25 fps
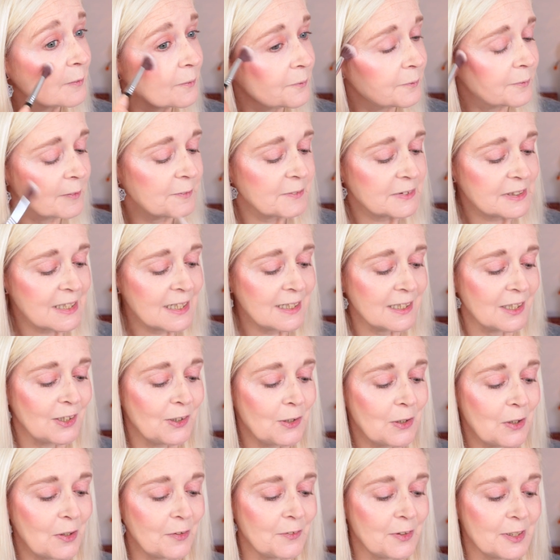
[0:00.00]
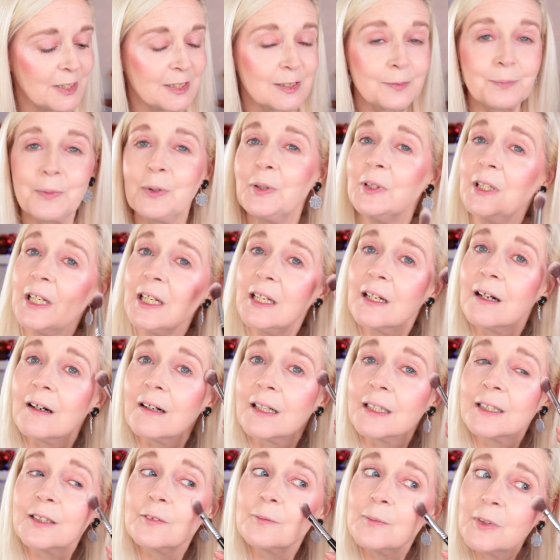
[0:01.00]
We've seen a lot of the spooky
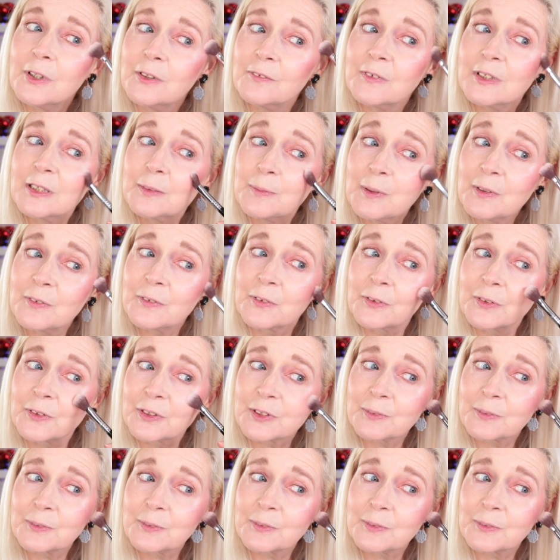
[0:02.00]
kind of movies before,